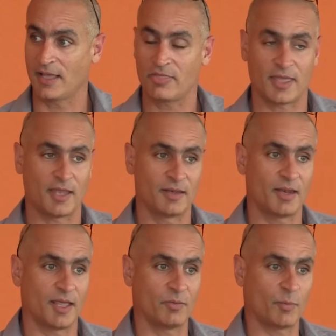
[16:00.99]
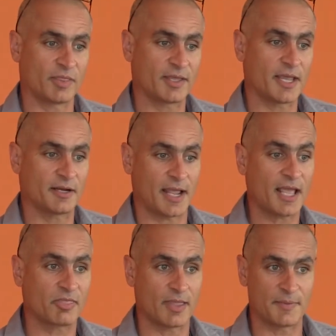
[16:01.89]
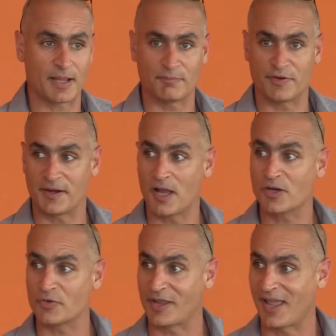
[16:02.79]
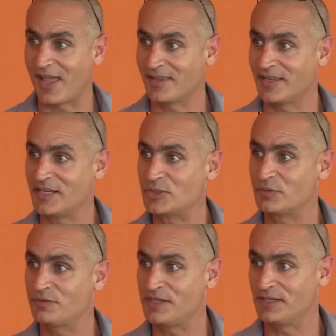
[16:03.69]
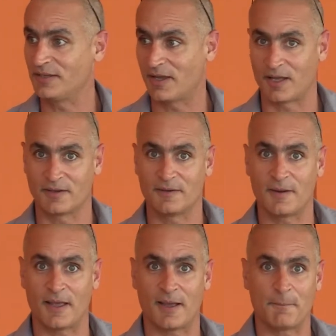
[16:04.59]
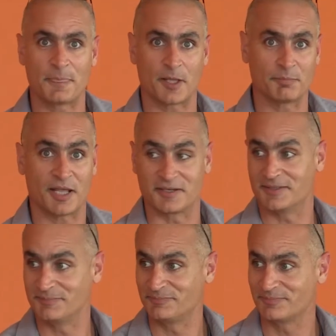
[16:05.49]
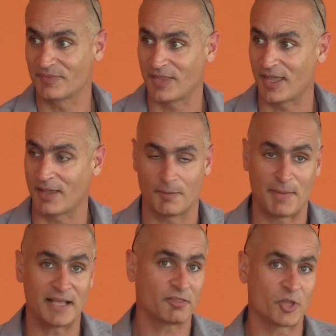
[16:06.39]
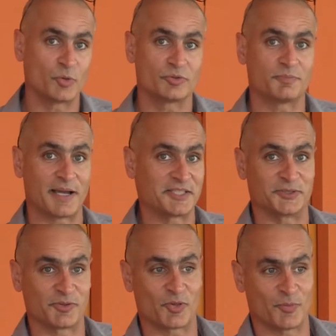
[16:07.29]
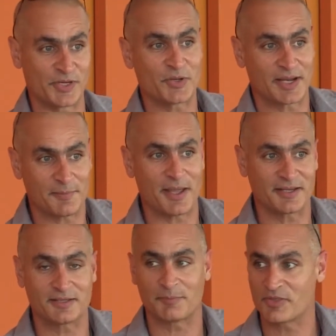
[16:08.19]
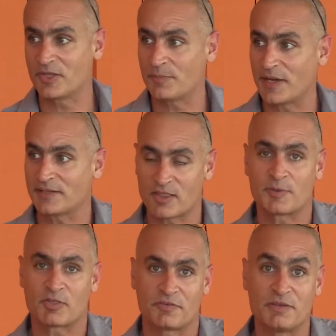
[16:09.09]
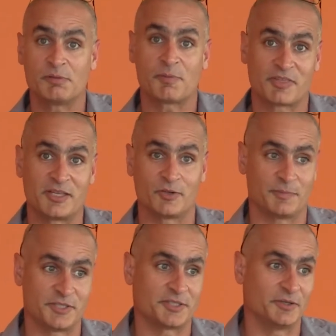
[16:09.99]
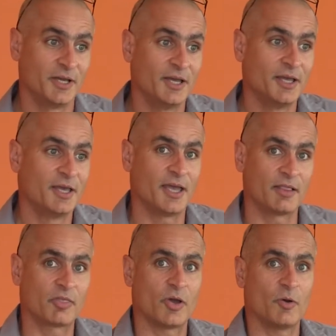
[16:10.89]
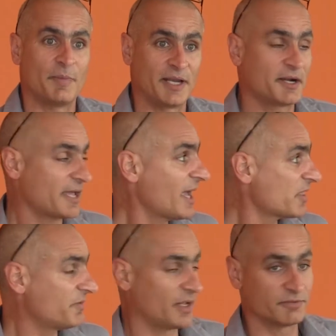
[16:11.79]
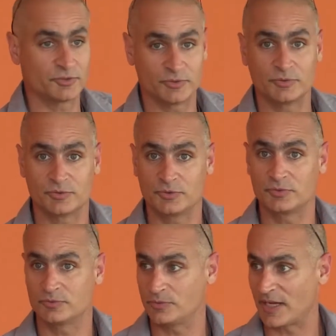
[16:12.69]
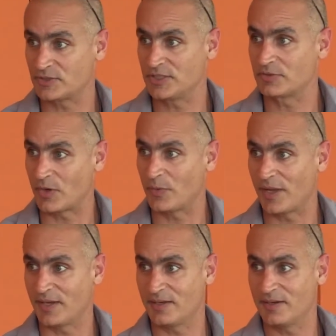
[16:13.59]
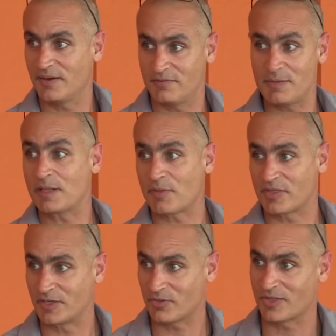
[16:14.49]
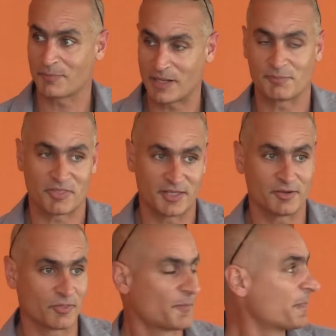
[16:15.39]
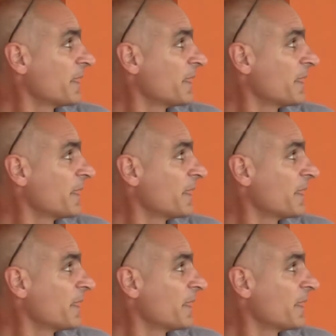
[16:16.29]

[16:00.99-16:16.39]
eggs, and once they carry the eggs, they become very hungry, and they need to feed on blood. Males don't bite you. So when you get a mosquito bite, that's because a female mosquito bit you. And so malaria has evolved to actually grow in female mosquitoes, not male mosquitoes.